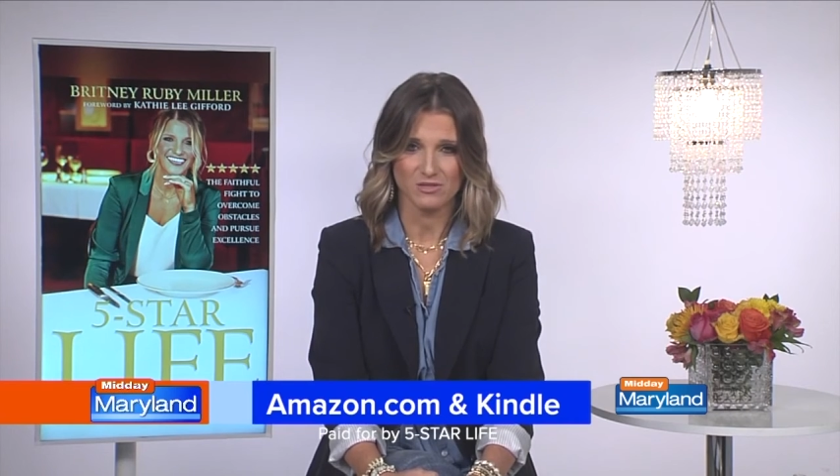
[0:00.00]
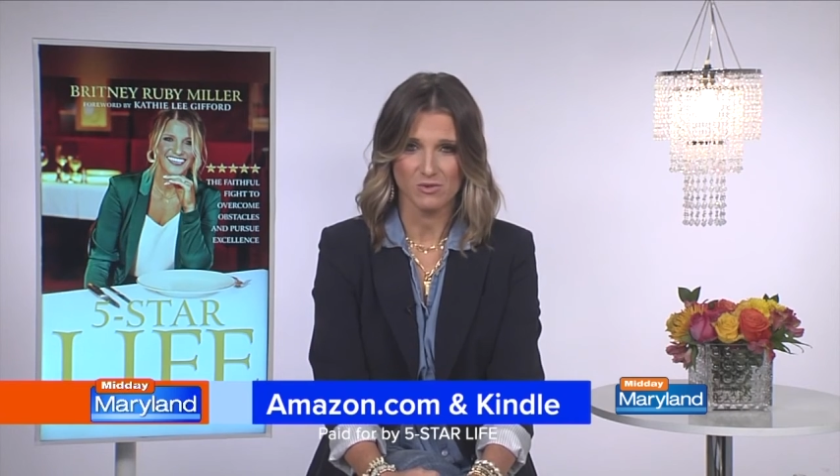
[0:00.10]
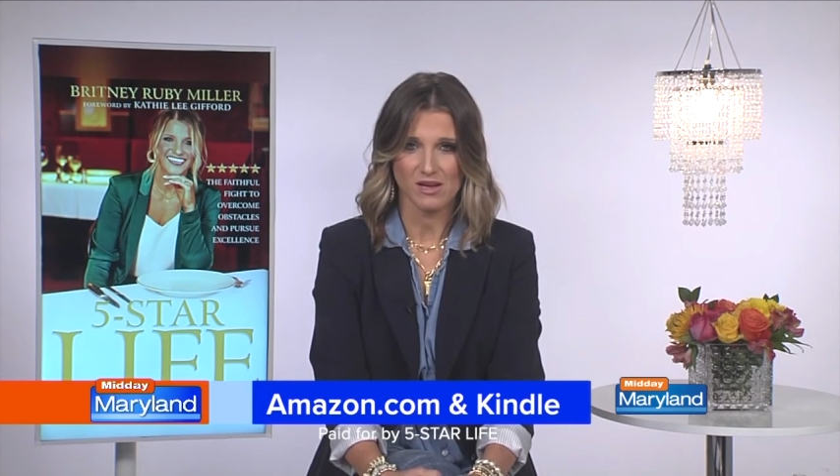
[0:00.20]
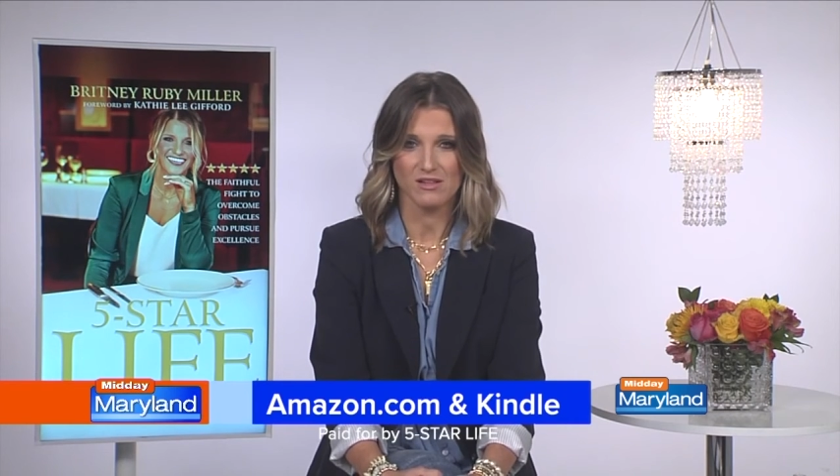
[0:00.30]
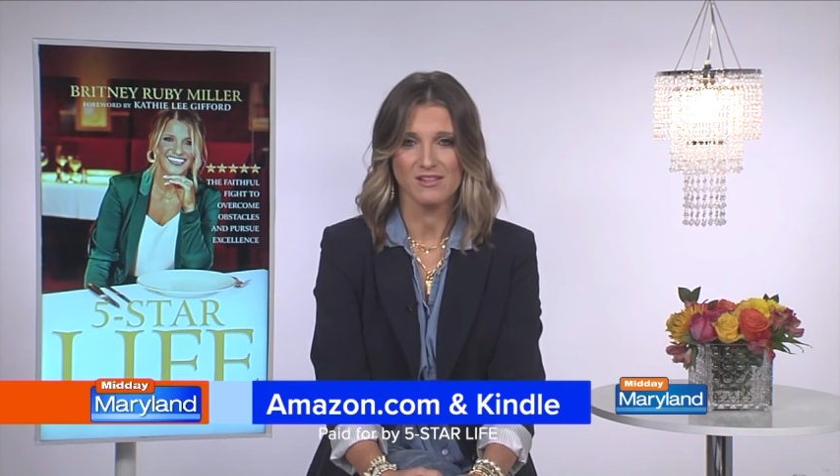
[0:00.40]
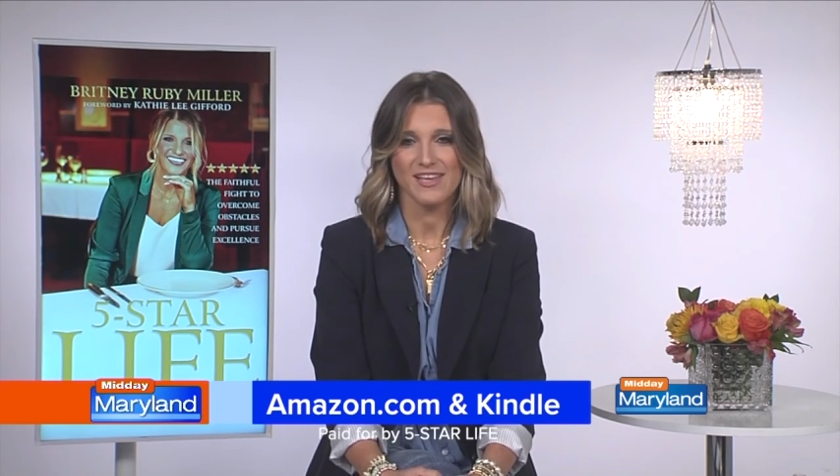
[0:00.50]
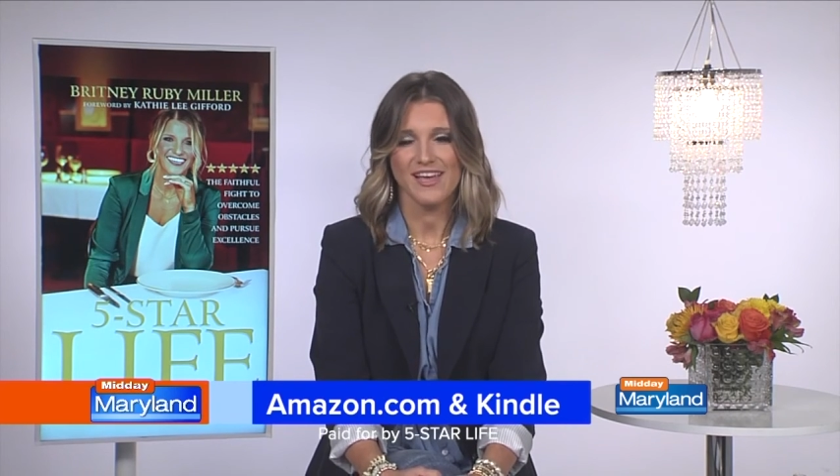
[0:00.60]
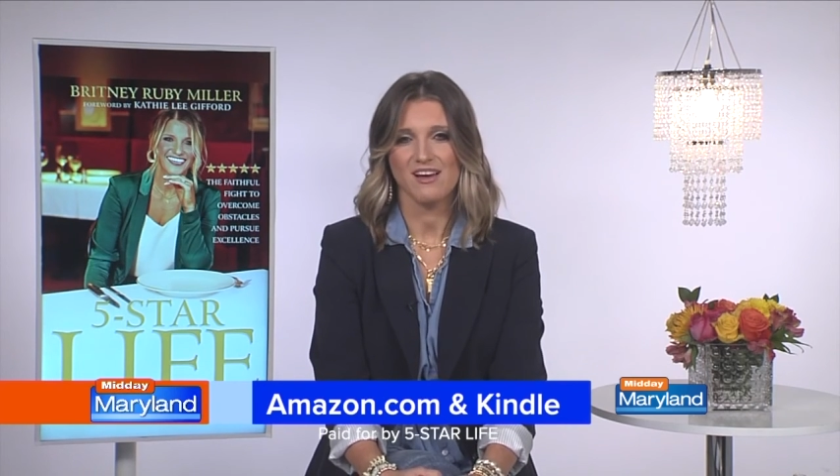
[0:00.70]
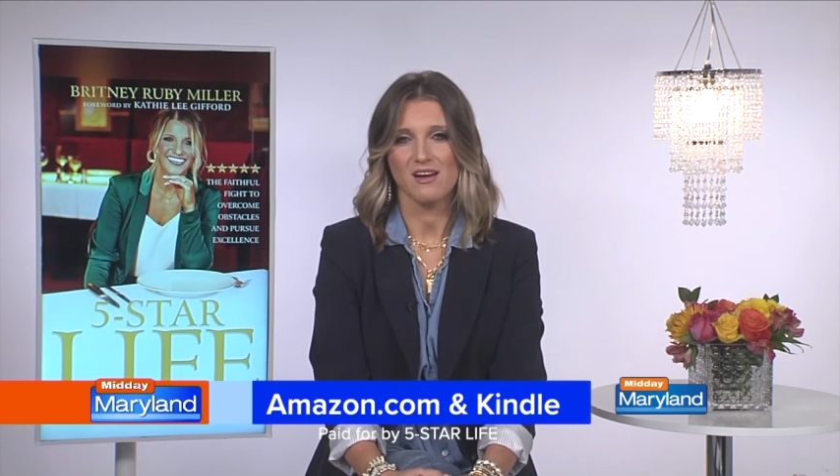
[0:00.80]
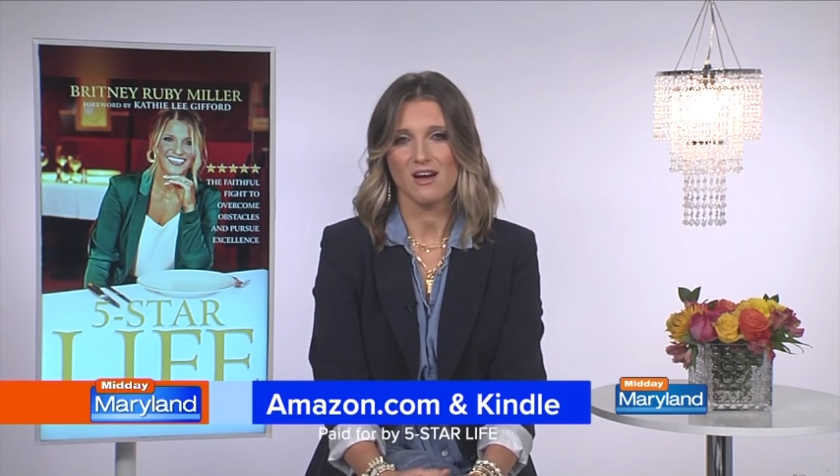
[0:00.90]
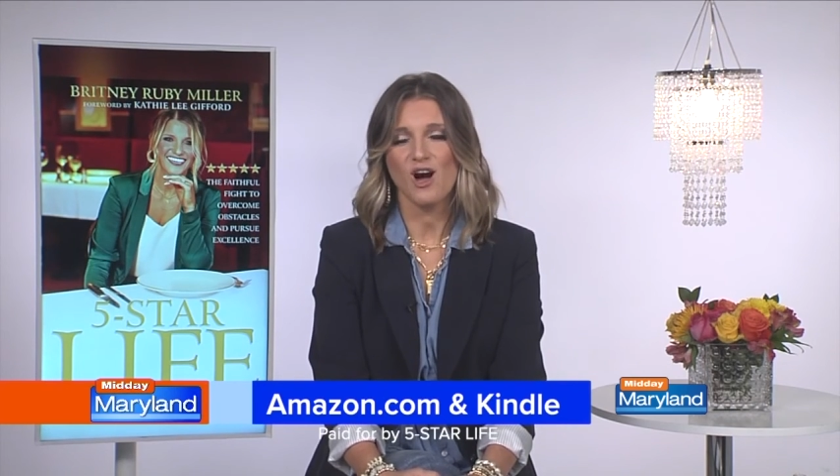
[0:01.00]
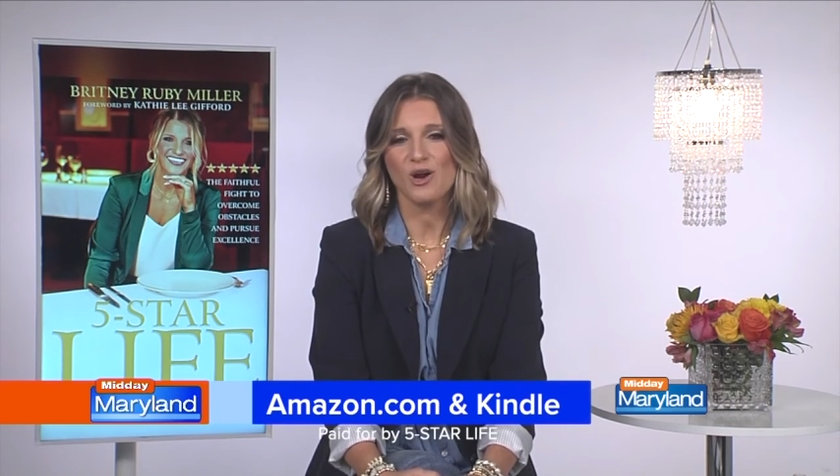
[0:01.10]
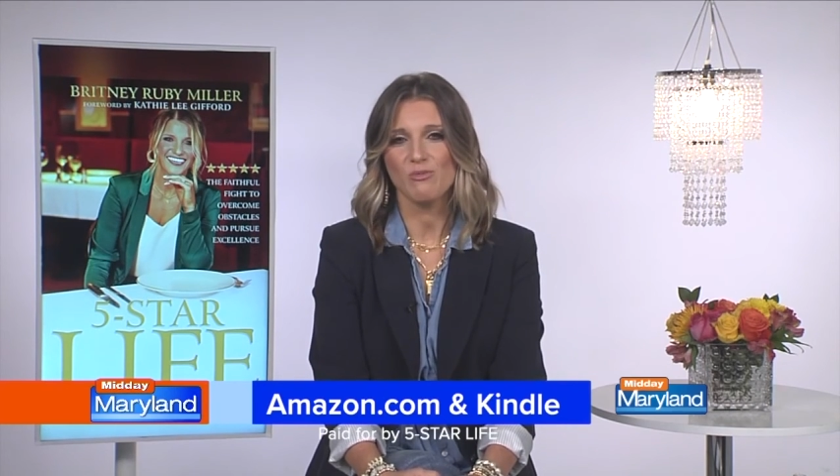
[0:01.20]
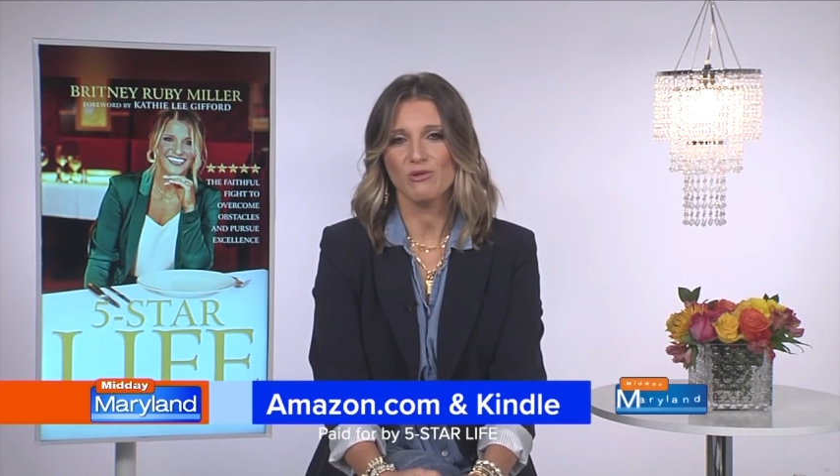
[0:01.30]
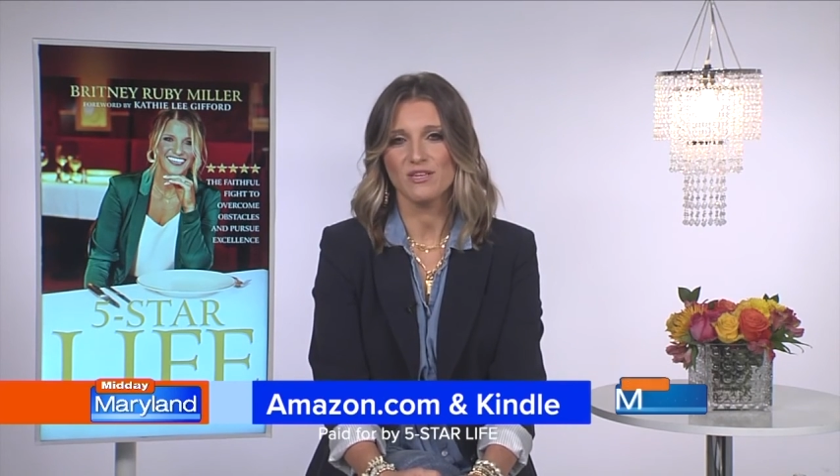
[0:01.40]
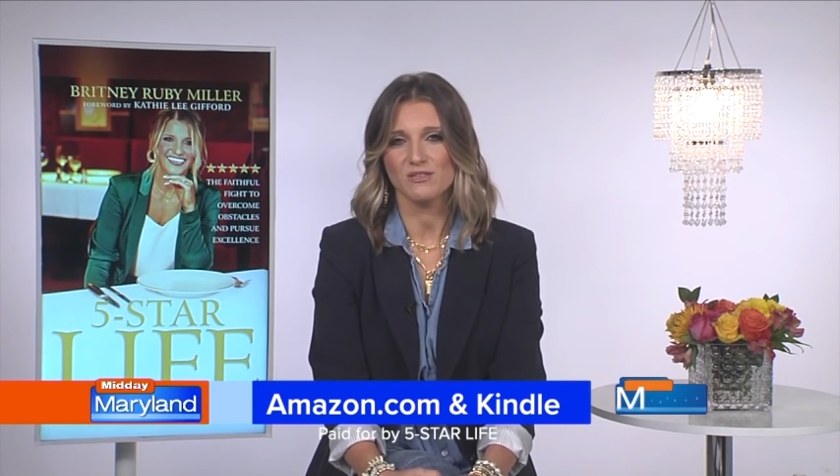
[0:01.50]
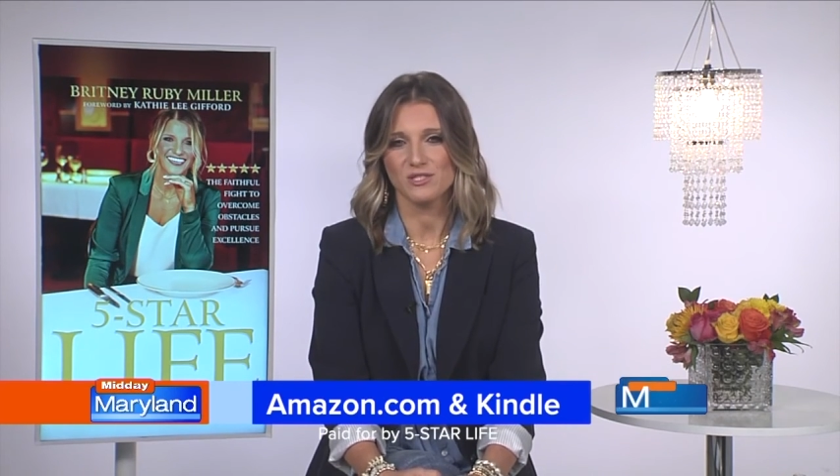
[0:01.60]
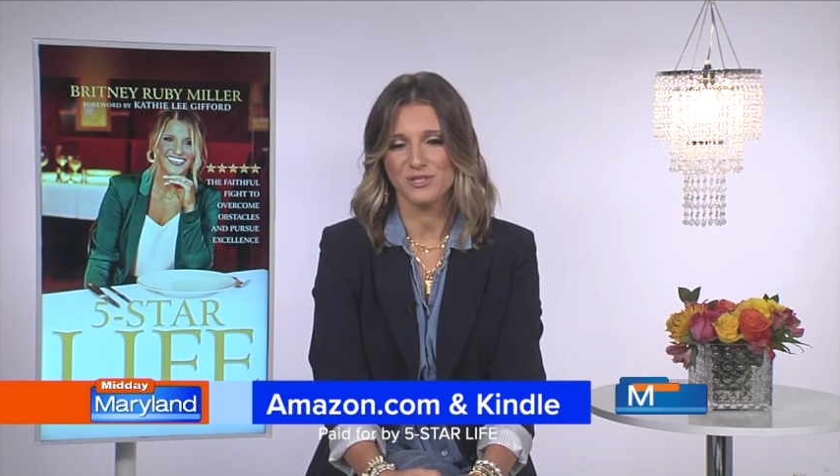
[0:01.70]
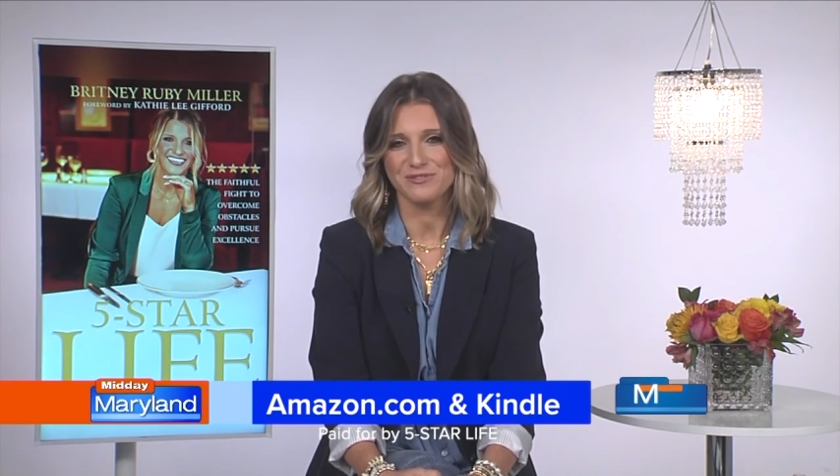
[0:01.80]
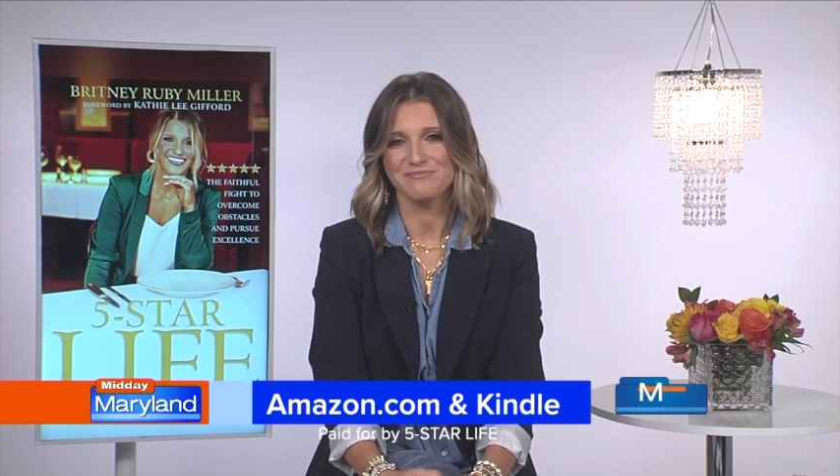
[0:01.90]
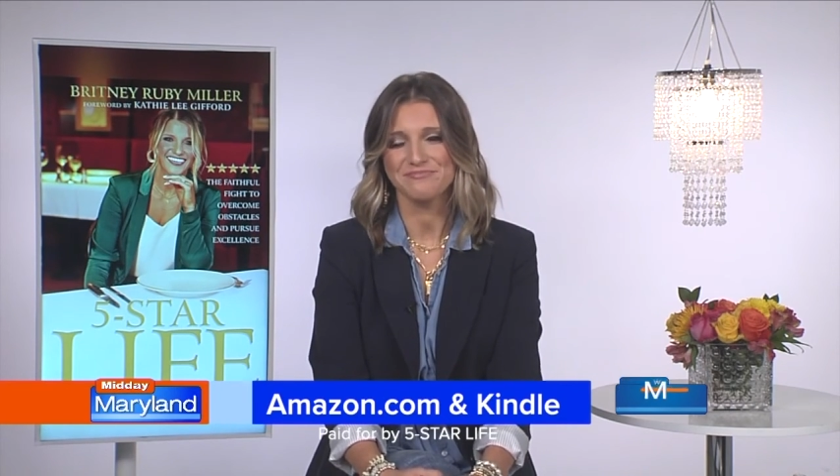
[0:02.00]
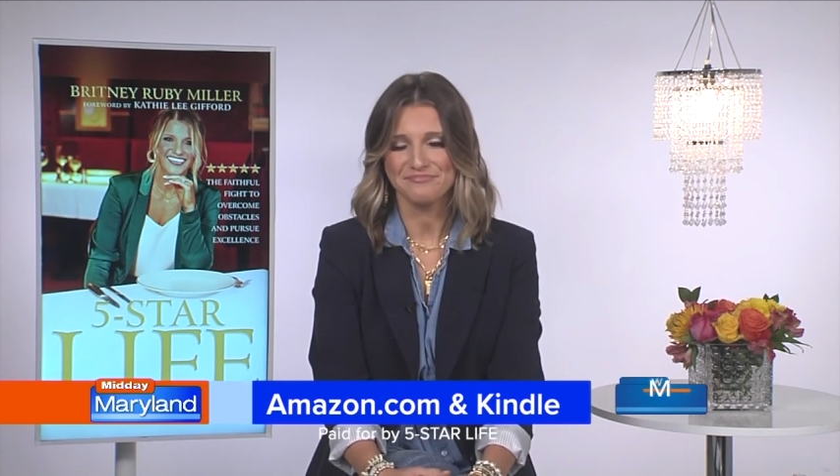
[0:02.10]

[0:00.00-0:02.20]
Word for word: as well, uh, Audible here soon.